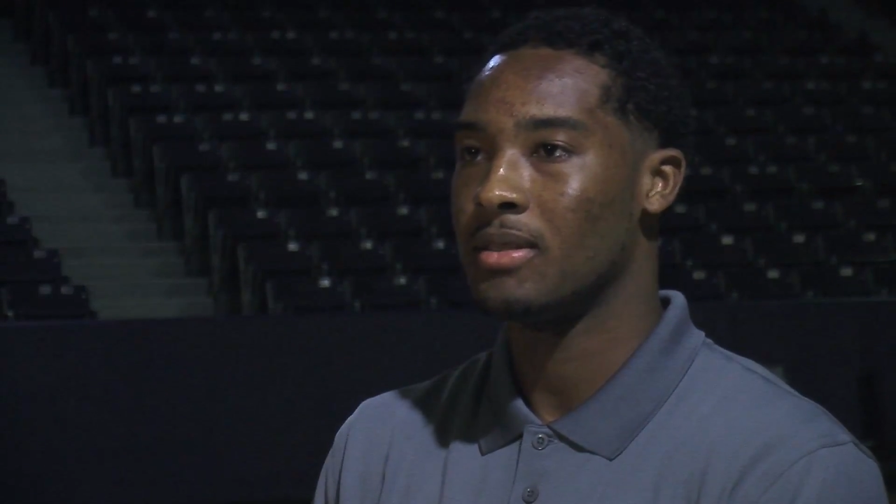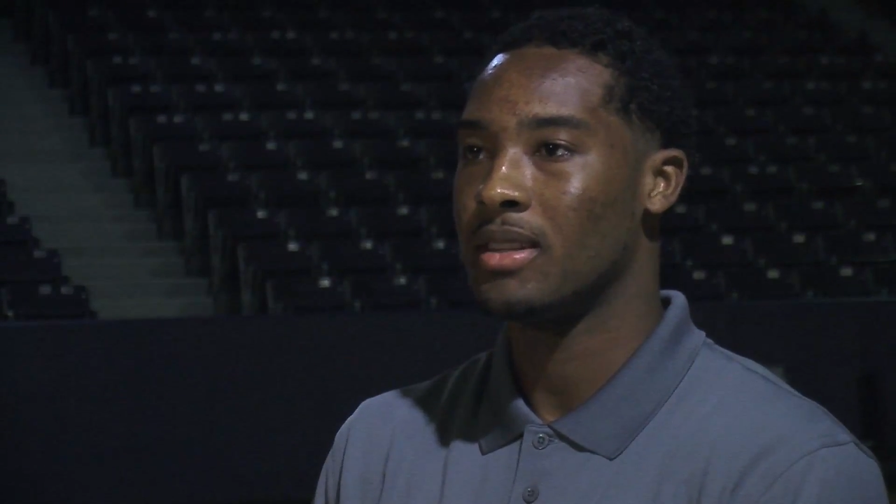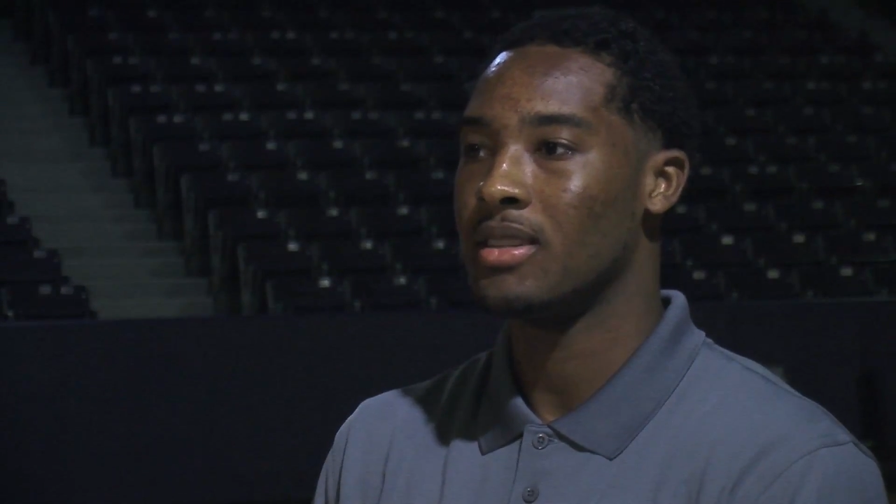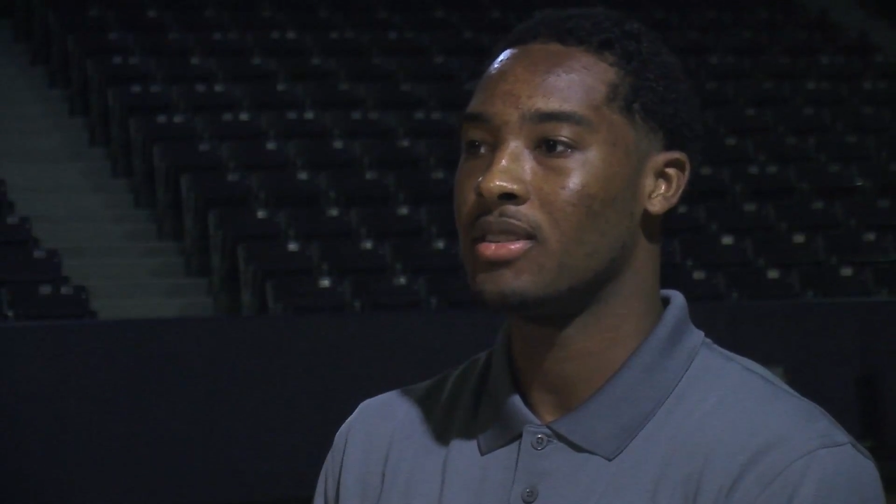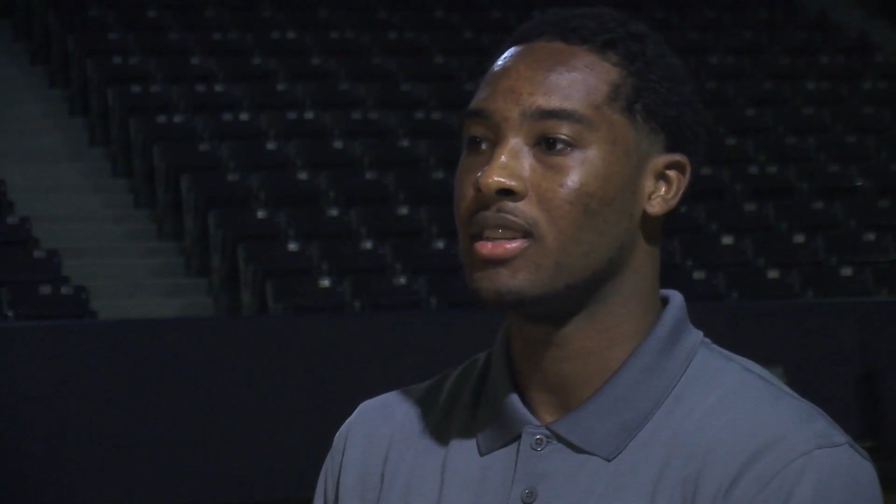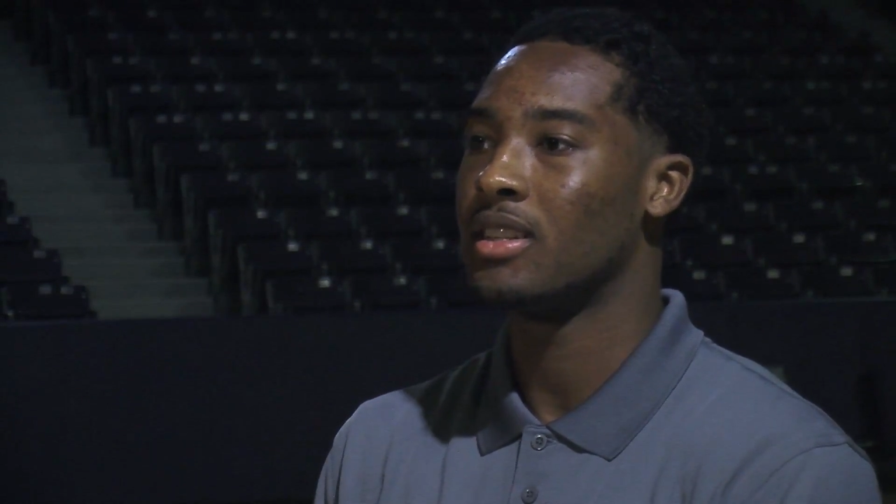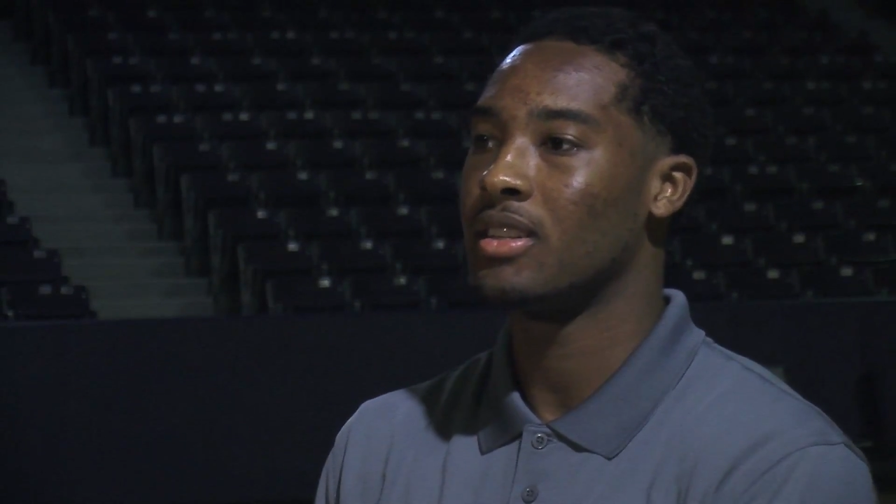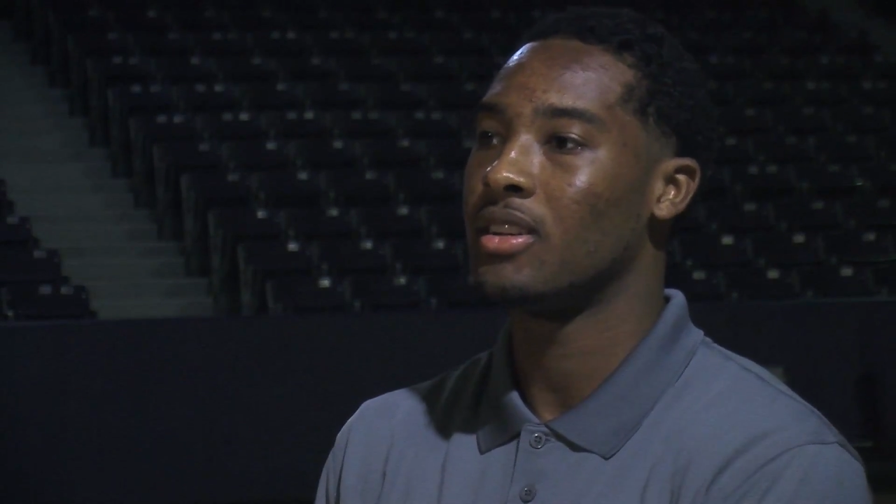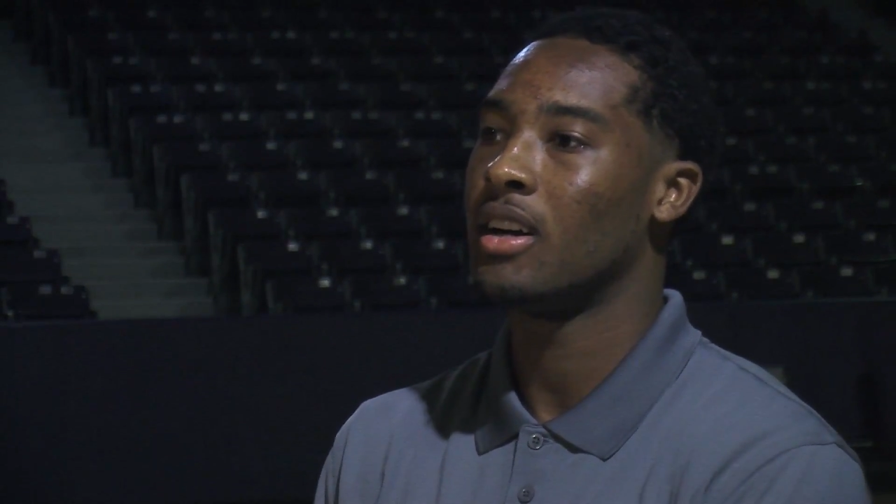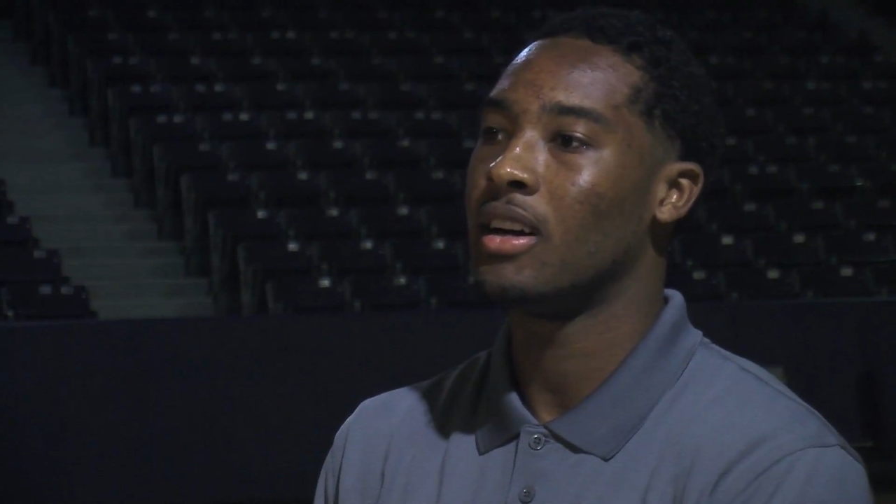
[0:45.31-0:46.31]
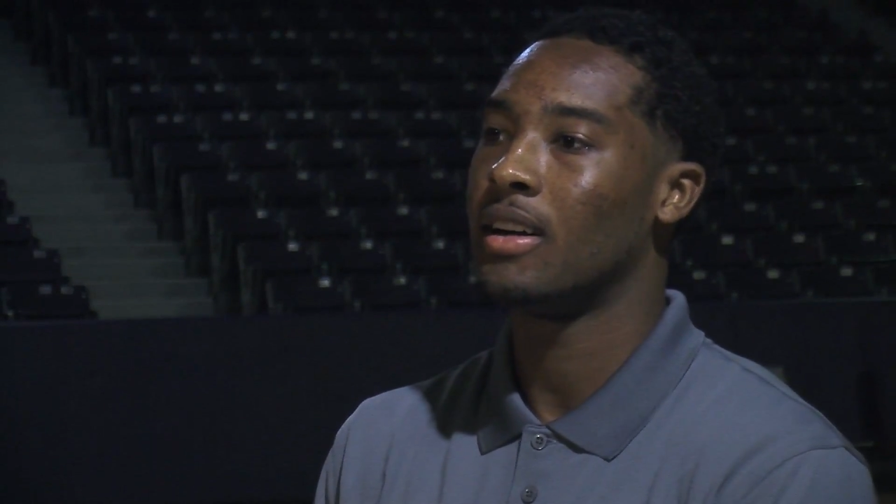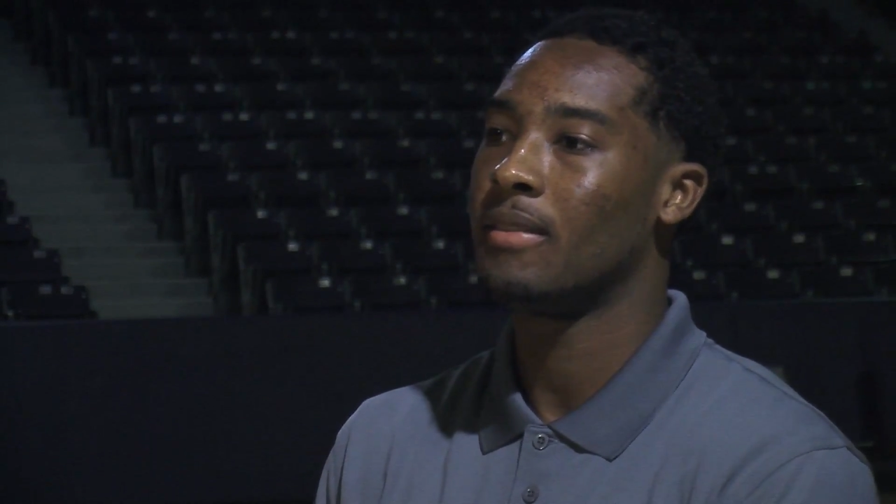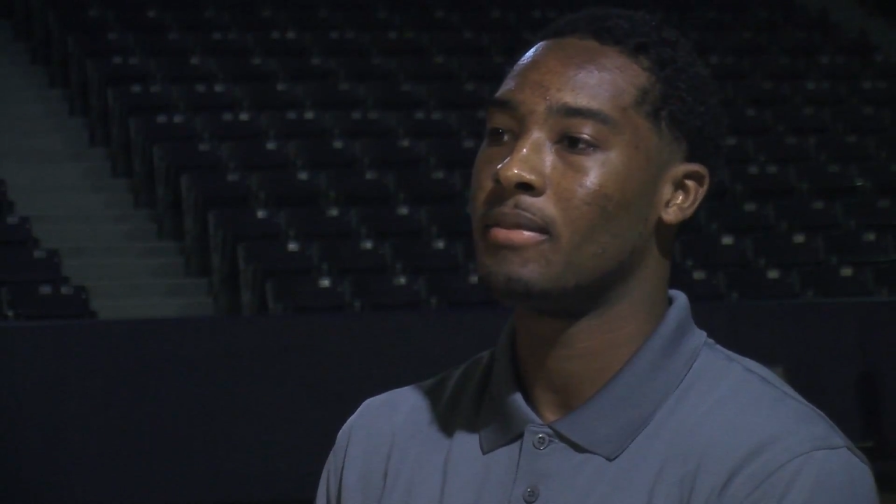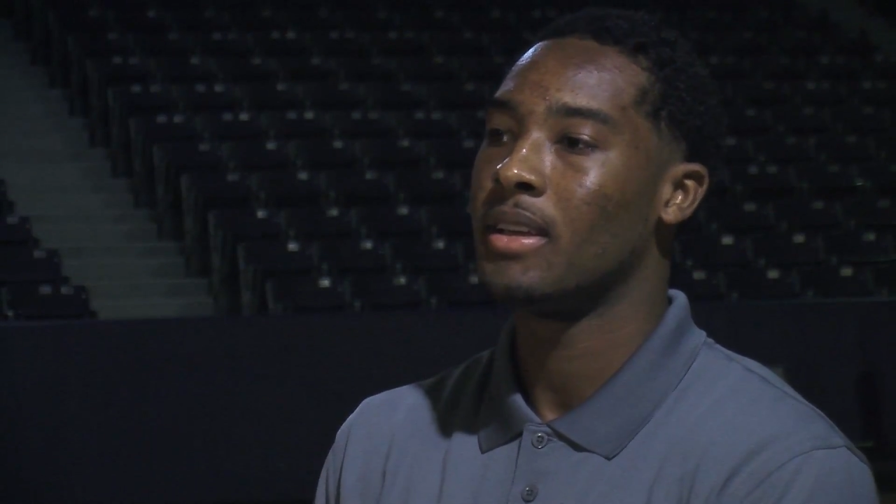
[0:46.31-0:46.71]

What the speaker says: and you get to know,